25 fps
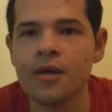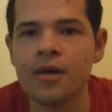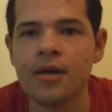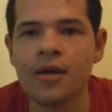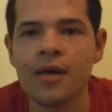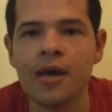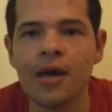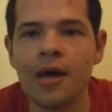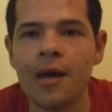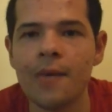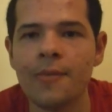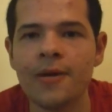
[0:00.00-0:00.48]

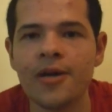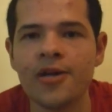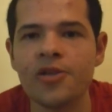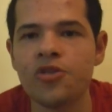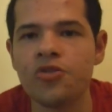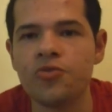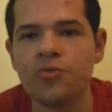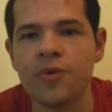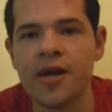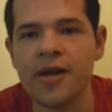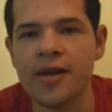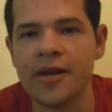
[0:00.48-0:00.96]
I'm not
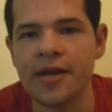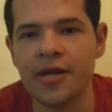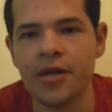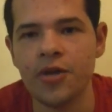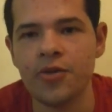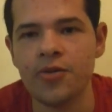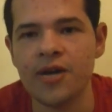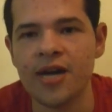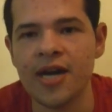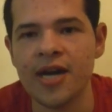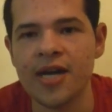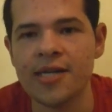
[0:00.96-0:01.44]
threatening
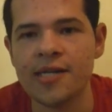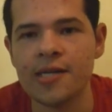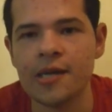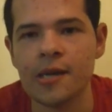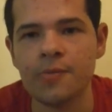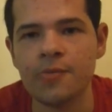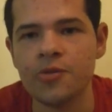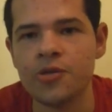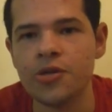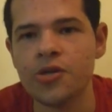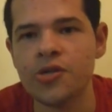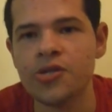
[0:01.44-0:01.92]
you guys,
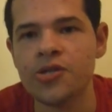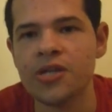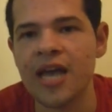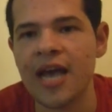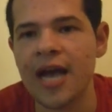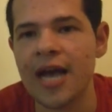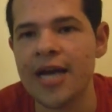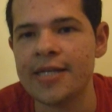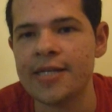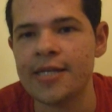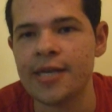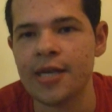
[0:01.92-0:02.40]
I'm just
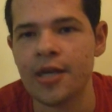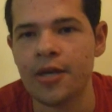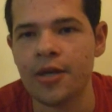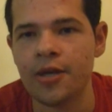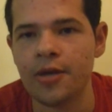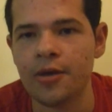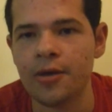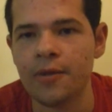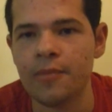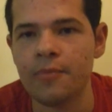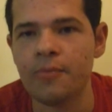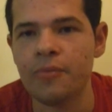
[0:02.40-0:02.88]
asking,
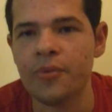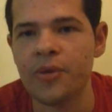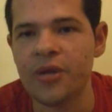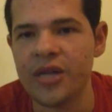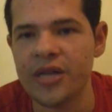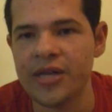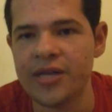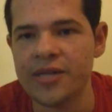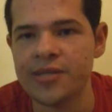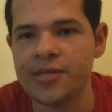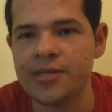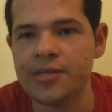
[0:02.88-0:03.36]

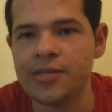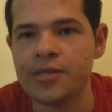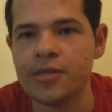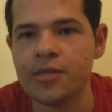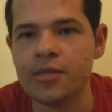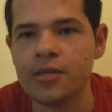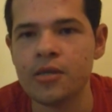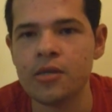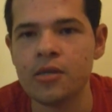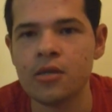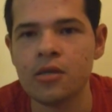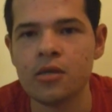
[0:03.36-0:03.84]
please.
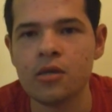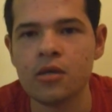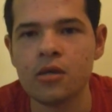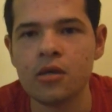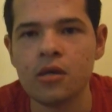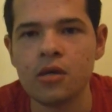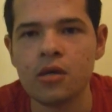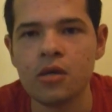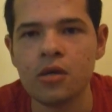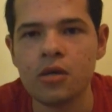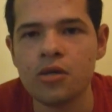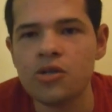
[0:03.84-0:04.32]

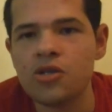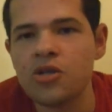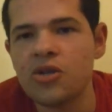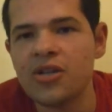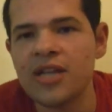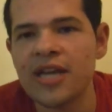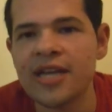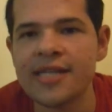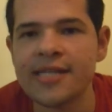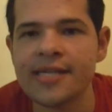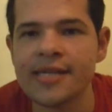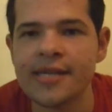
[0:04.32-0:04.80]
So
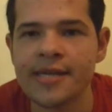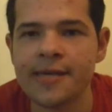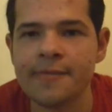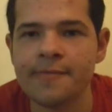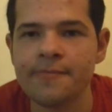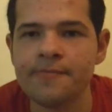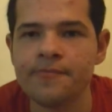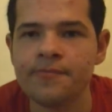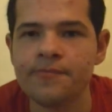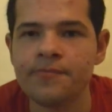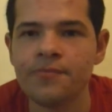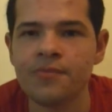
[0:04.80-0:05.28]
that's it.
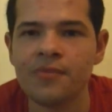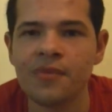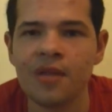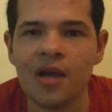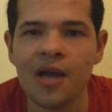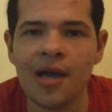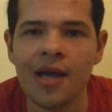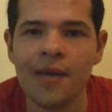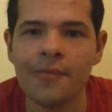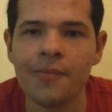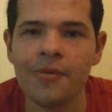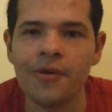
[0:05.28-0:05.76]

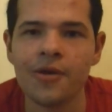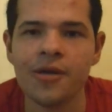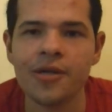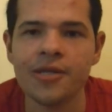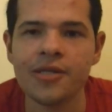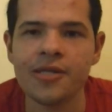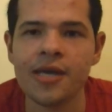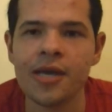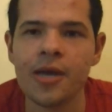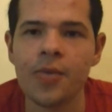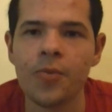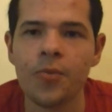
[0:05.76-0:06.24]
I'm gonna
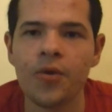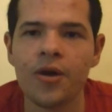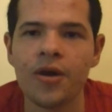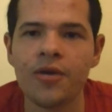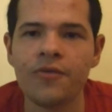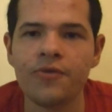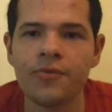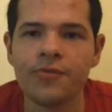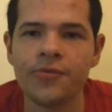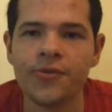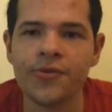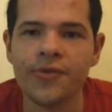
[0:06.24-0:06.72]
take a break
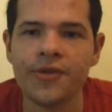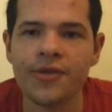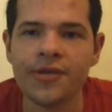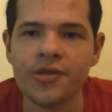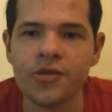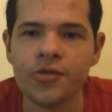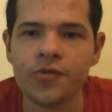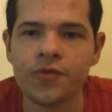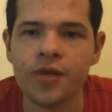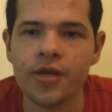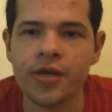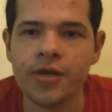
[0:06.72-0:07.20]
from doing
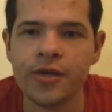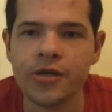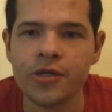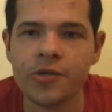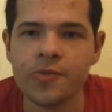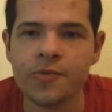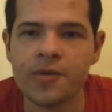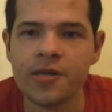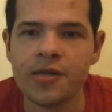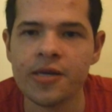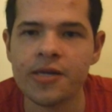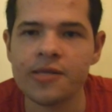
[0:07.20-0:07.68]
these videos
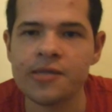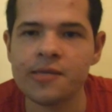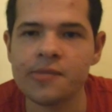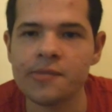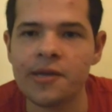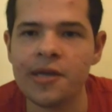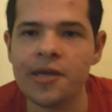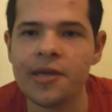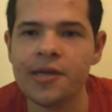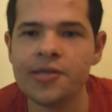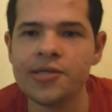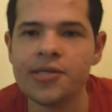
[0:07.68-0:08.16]
because I'm
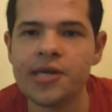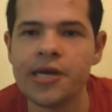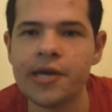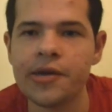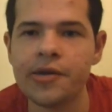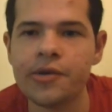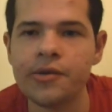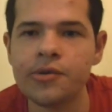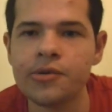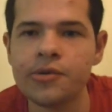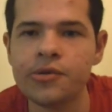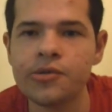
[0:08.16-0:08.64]
getting
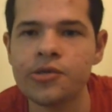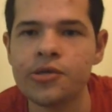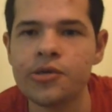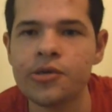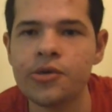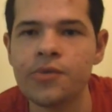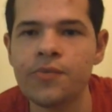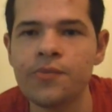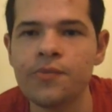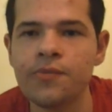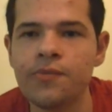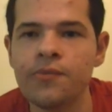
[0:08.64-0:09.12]
tired.
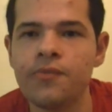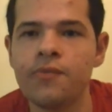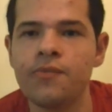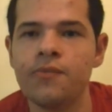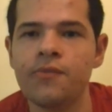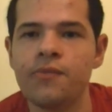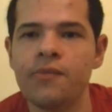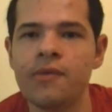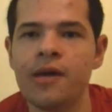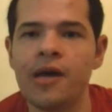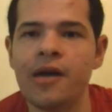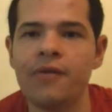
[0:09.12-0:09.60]
So,
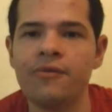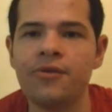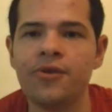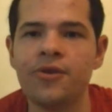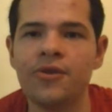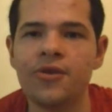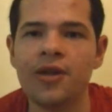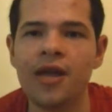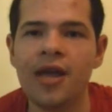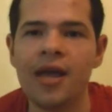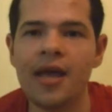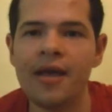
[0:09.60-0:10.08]
have a
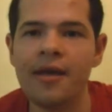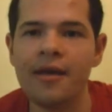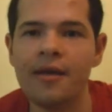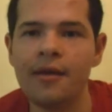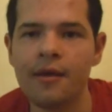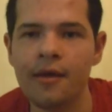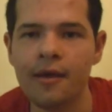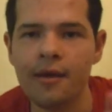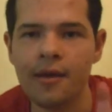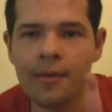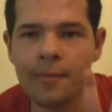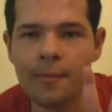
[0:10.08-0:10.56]
good day.
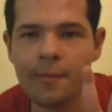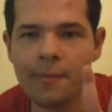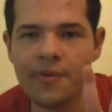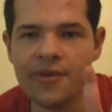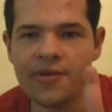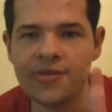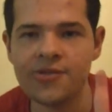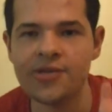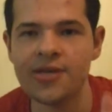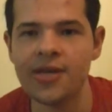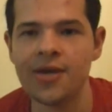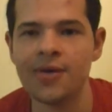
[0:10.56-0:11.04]

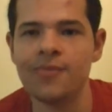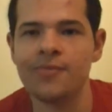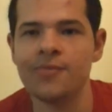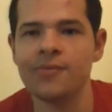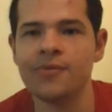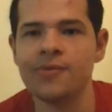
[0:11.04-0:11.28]
Peace out.